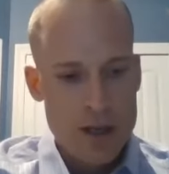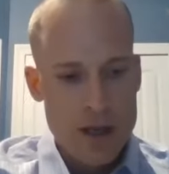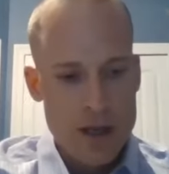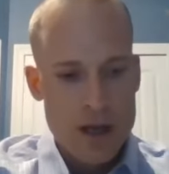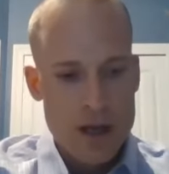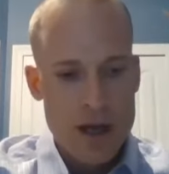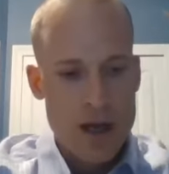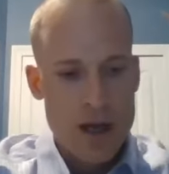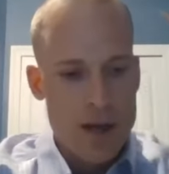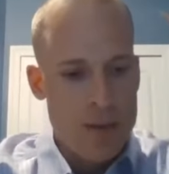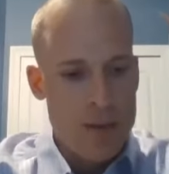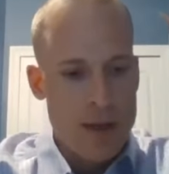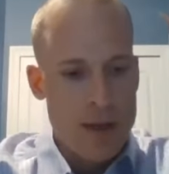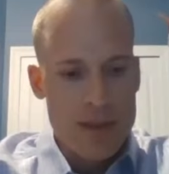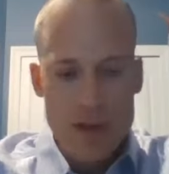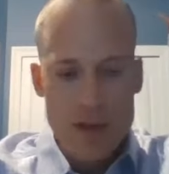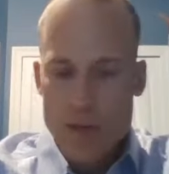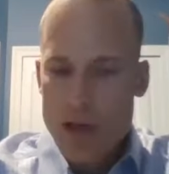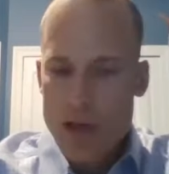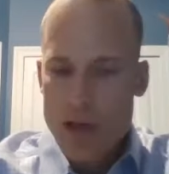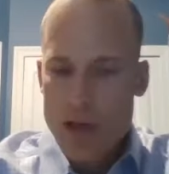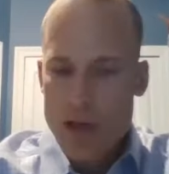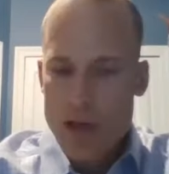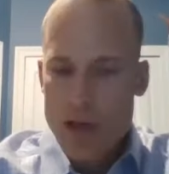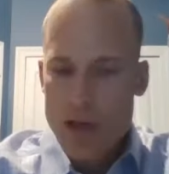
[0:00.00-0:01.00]
I think we
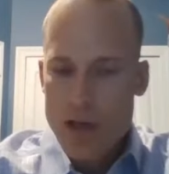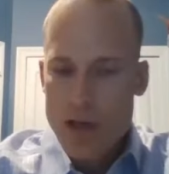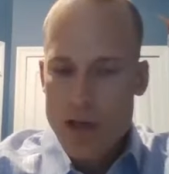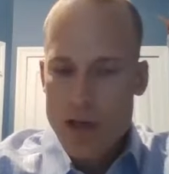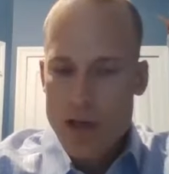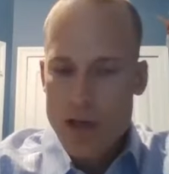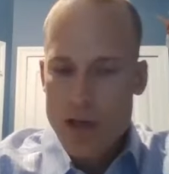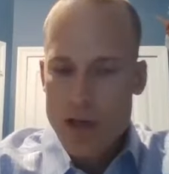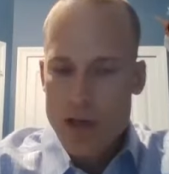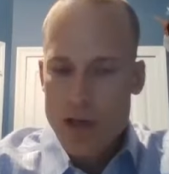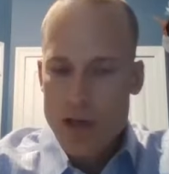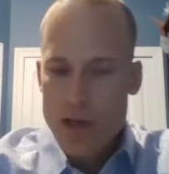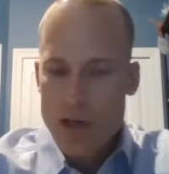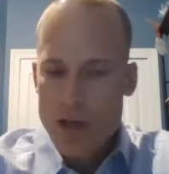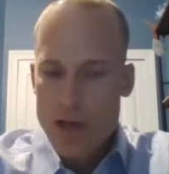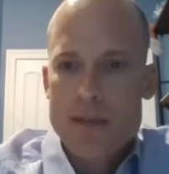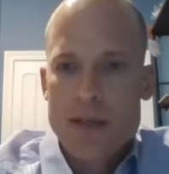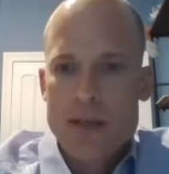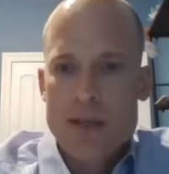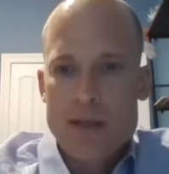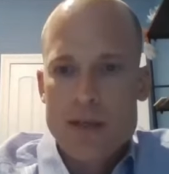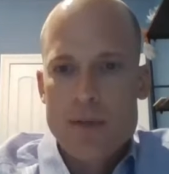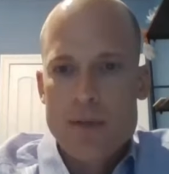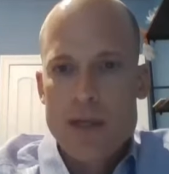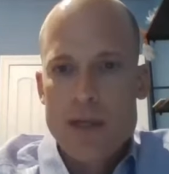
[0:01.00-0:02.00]
covered really just the
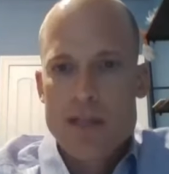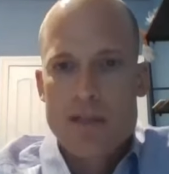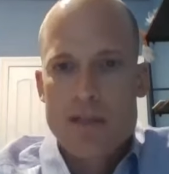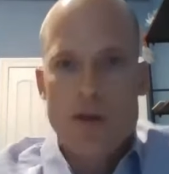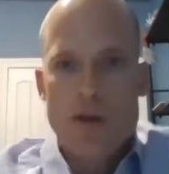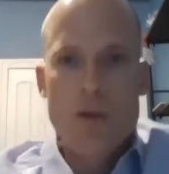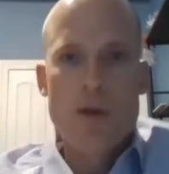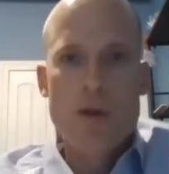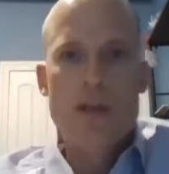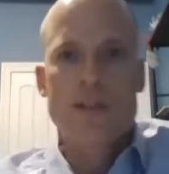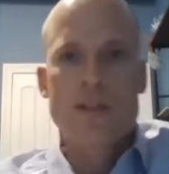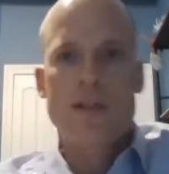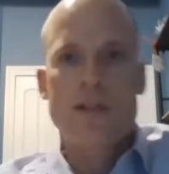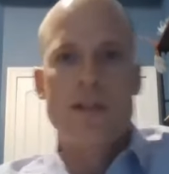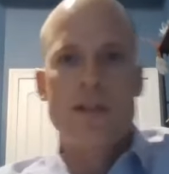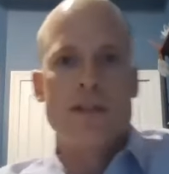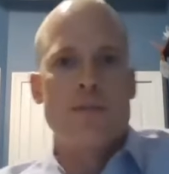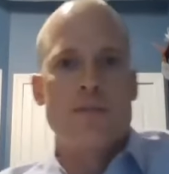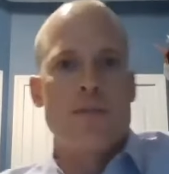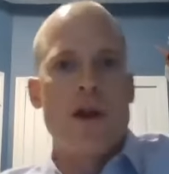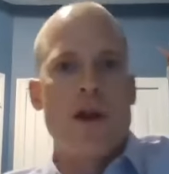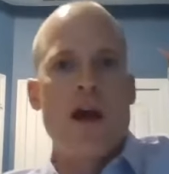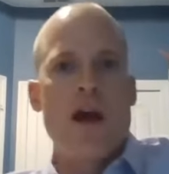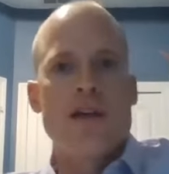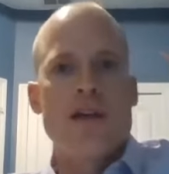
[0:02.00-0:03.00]
basics. I mean, so much of this
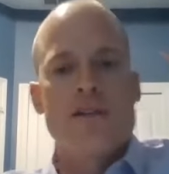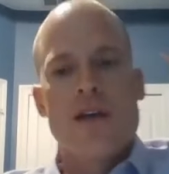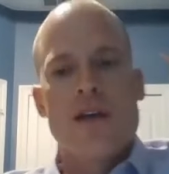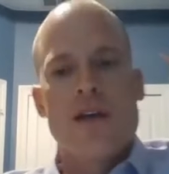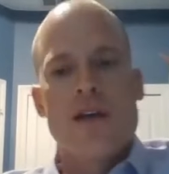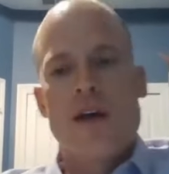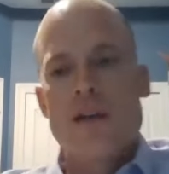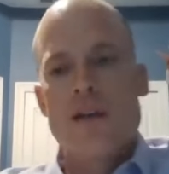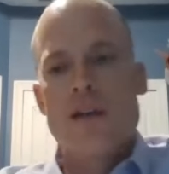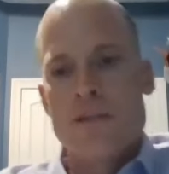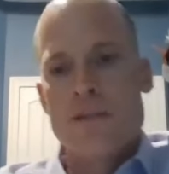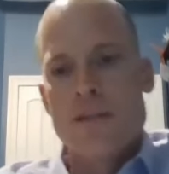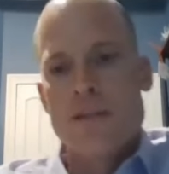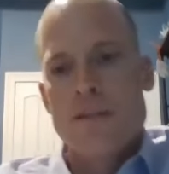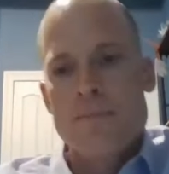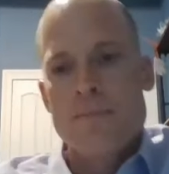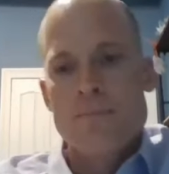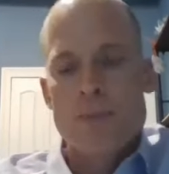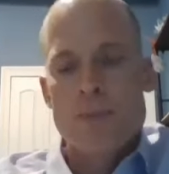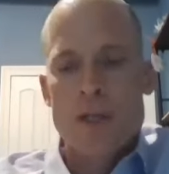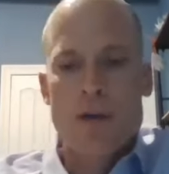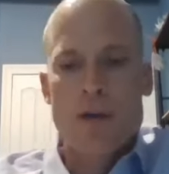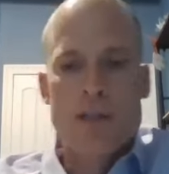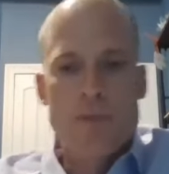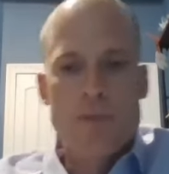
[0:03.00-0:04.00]
process,
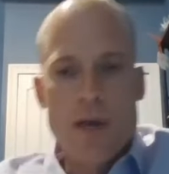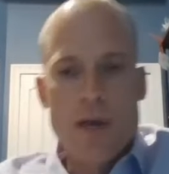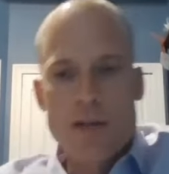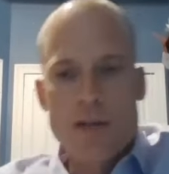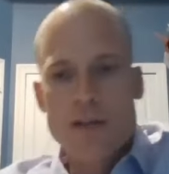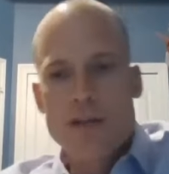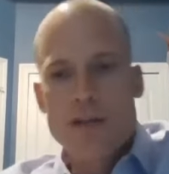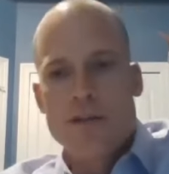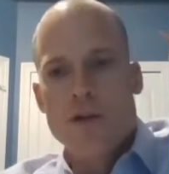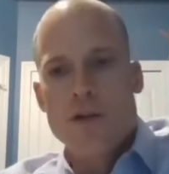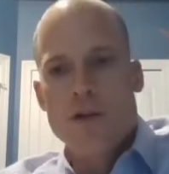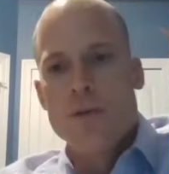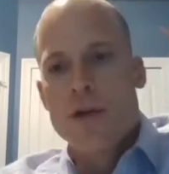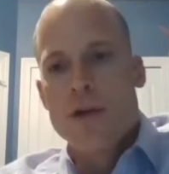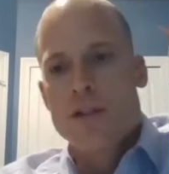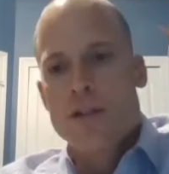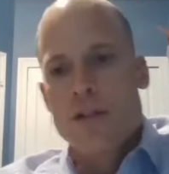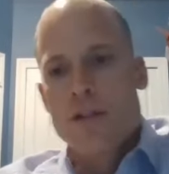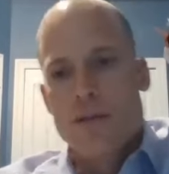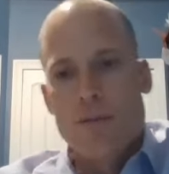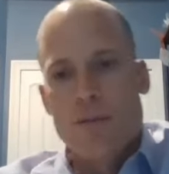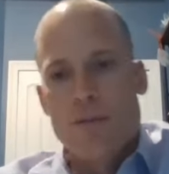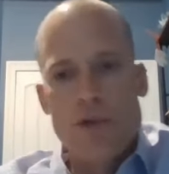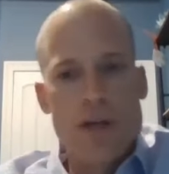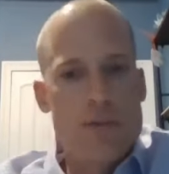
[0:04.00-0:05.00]
especially so much of
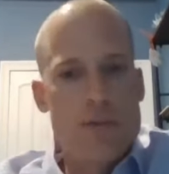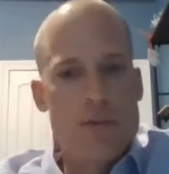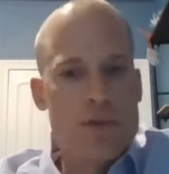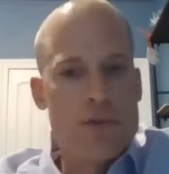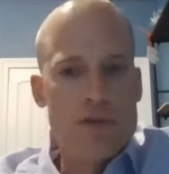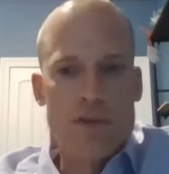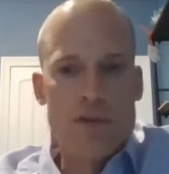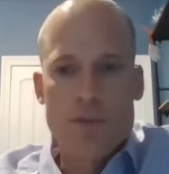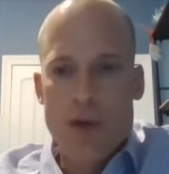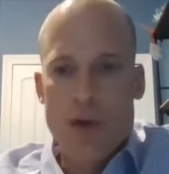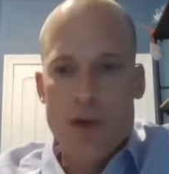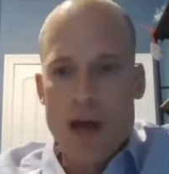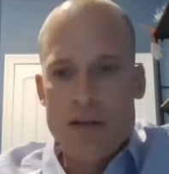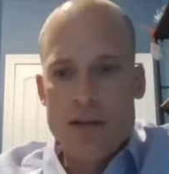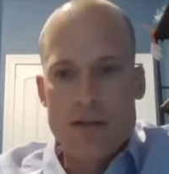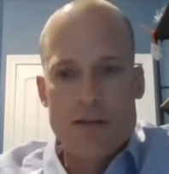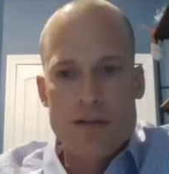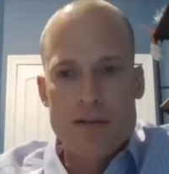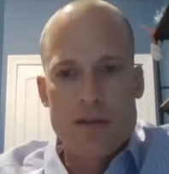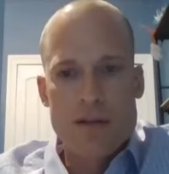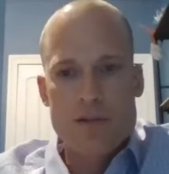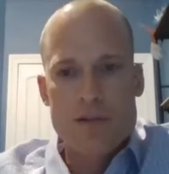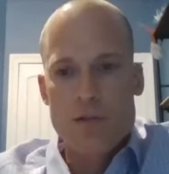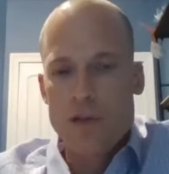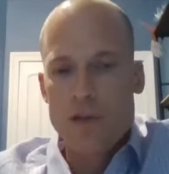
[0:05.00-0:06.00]
the pre-approval process
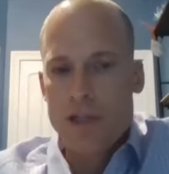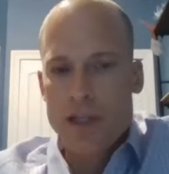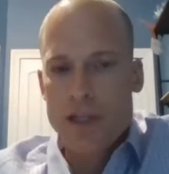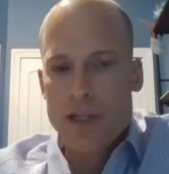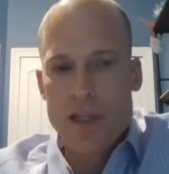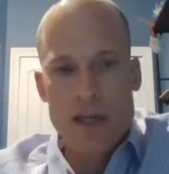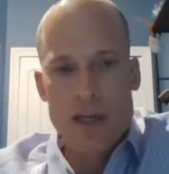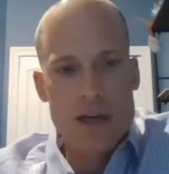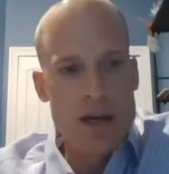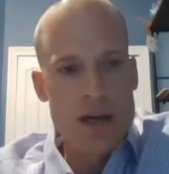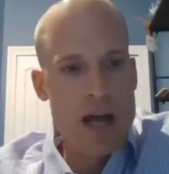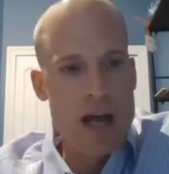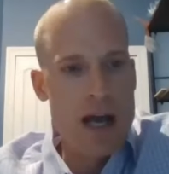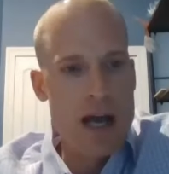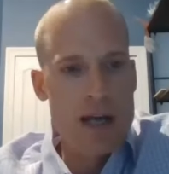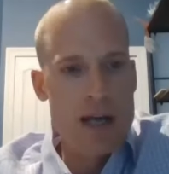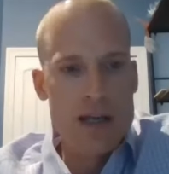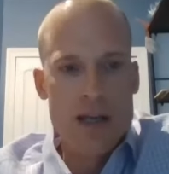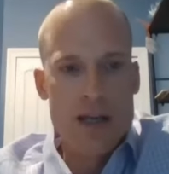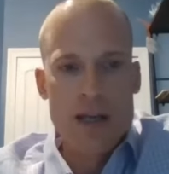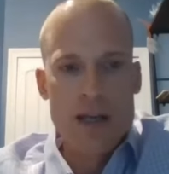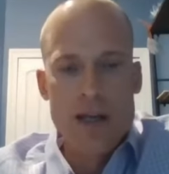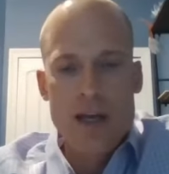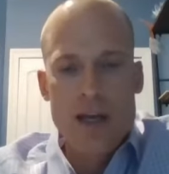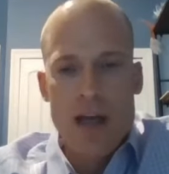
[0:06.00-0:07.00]
is really geared on
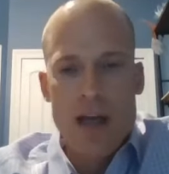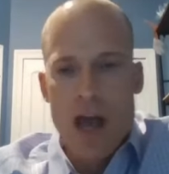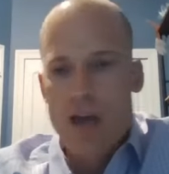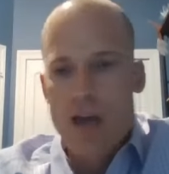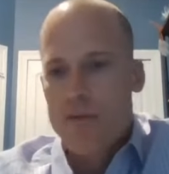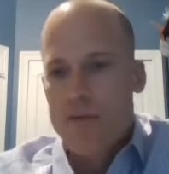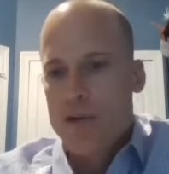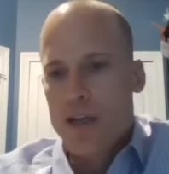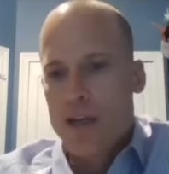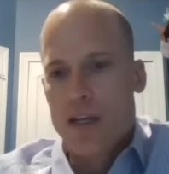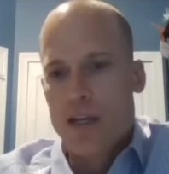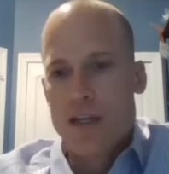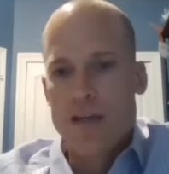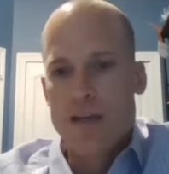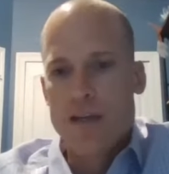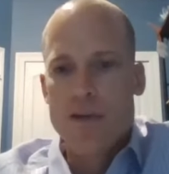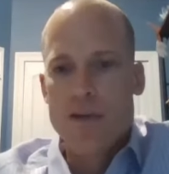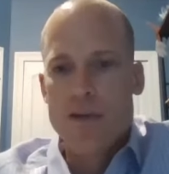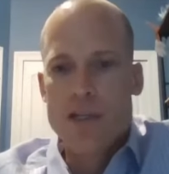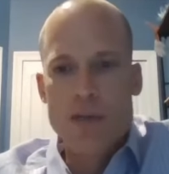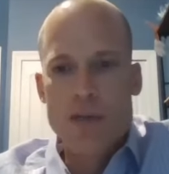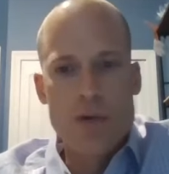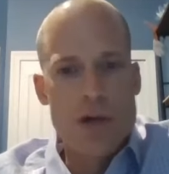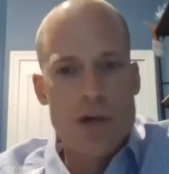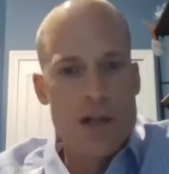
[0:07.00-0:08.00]
every
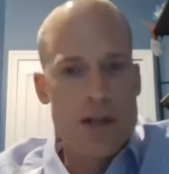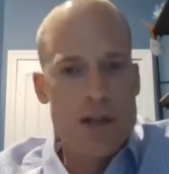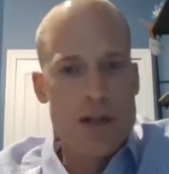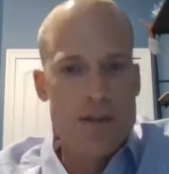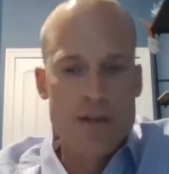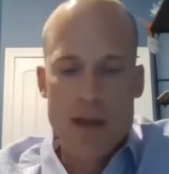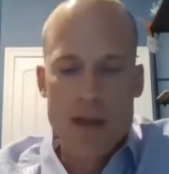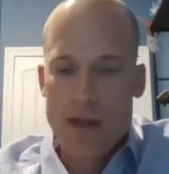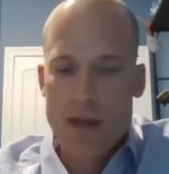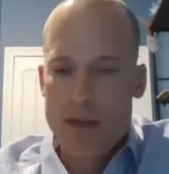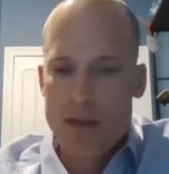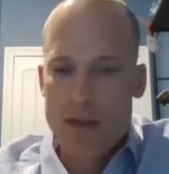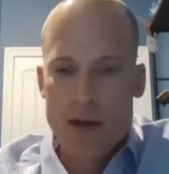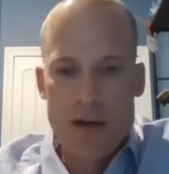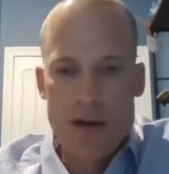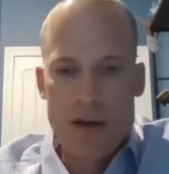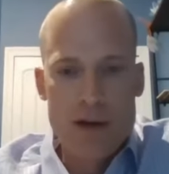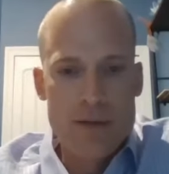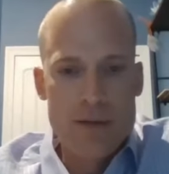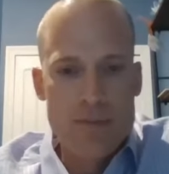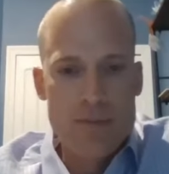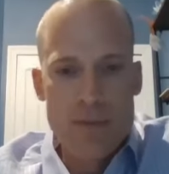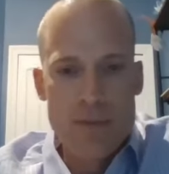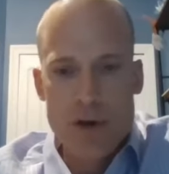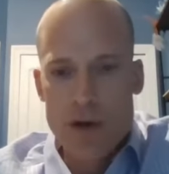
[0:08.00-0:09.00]
individual and
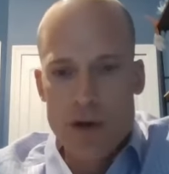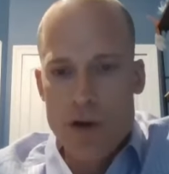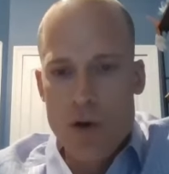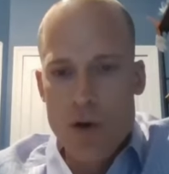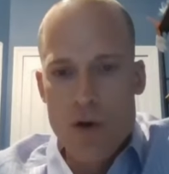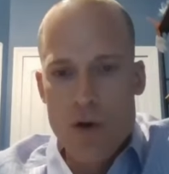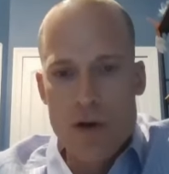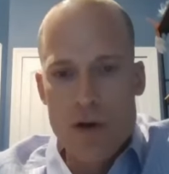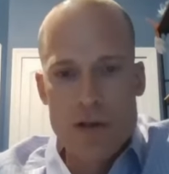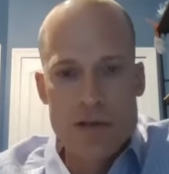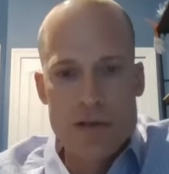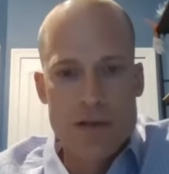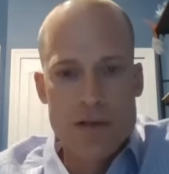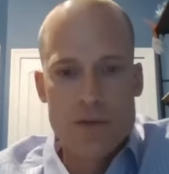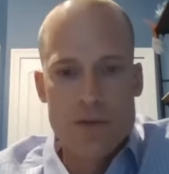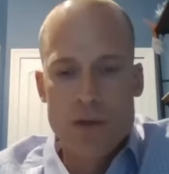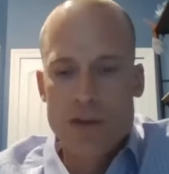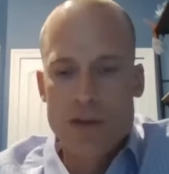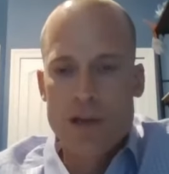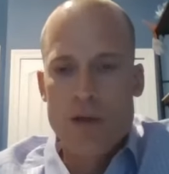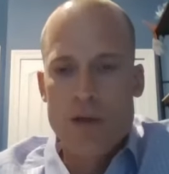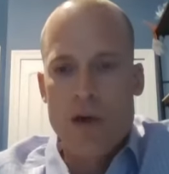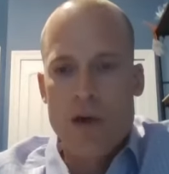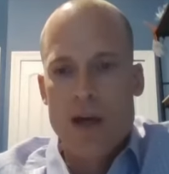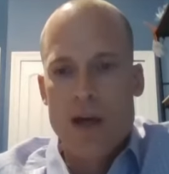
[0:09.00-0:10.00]
their goals and what
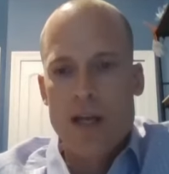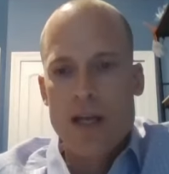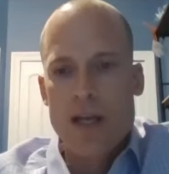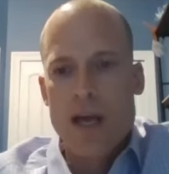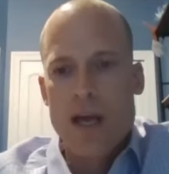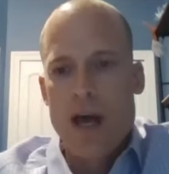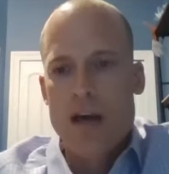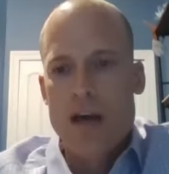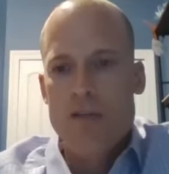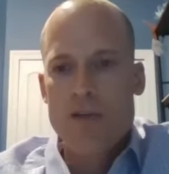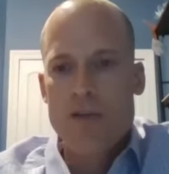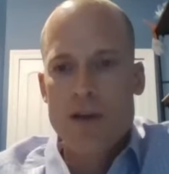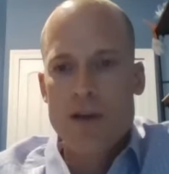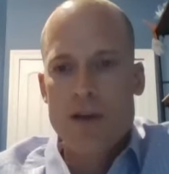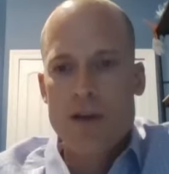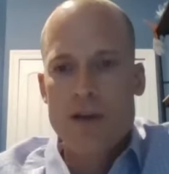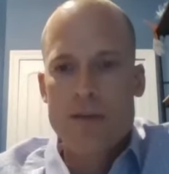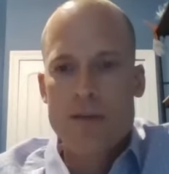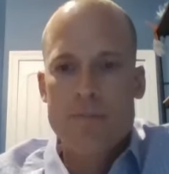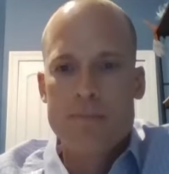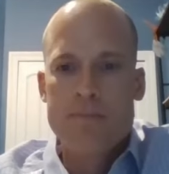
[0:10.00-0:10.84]
they want to get out of it, and